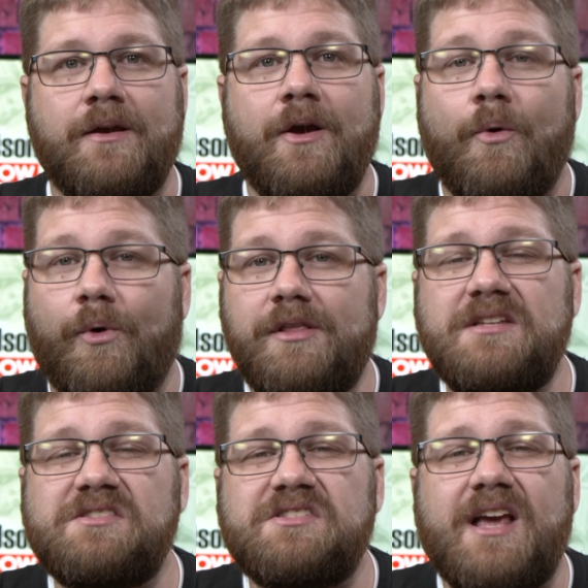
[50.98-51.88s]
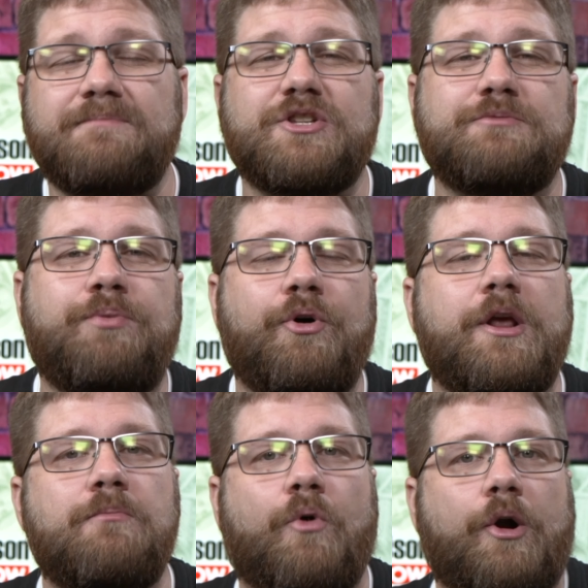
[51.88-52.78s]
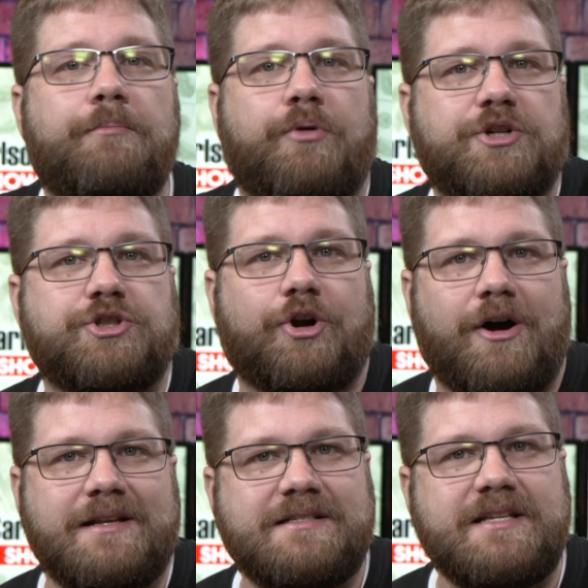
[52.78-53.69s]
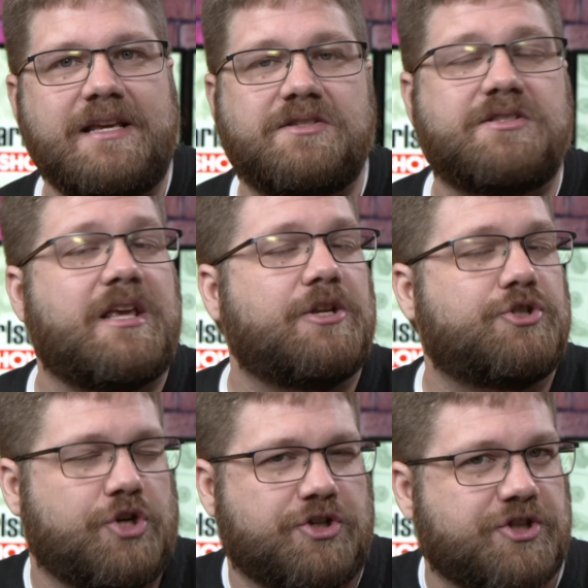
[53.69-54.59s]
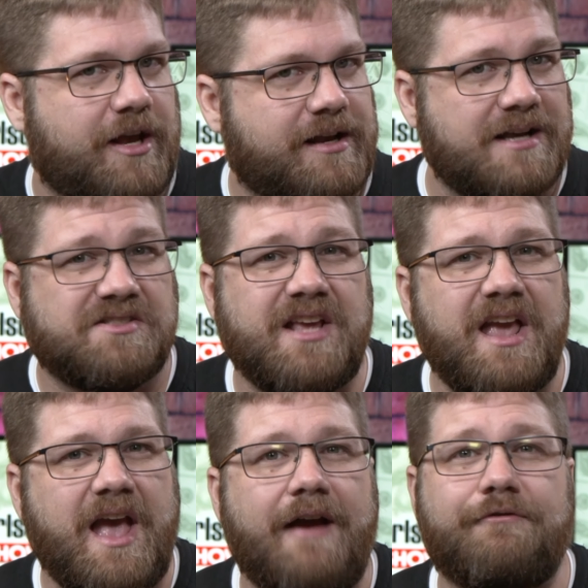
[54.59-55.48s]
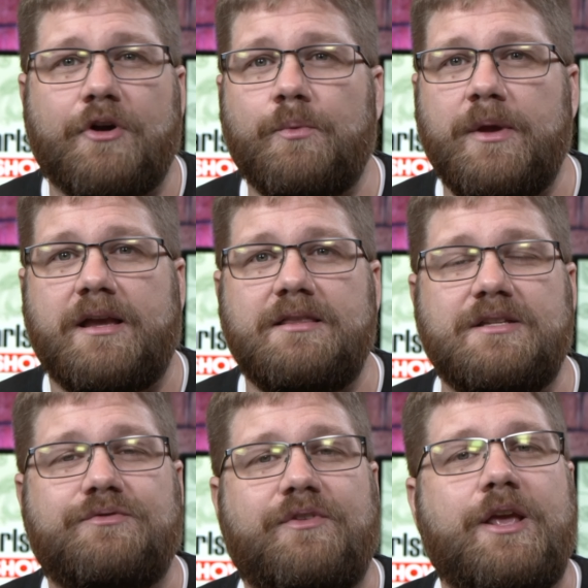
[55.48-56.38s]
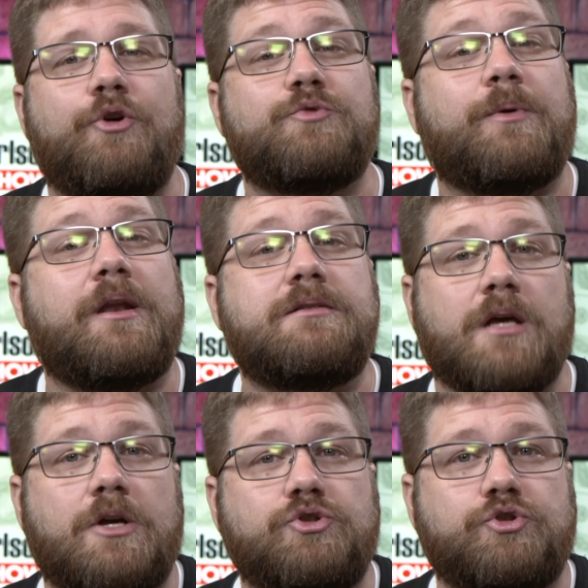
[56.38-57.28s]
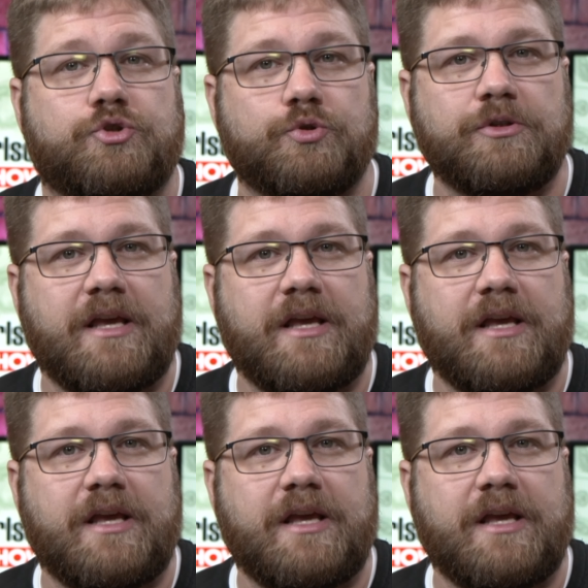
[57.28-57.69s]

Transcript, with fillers: One of these steps is putting more pressure on D C, just like I say every week in these videos, but it does truly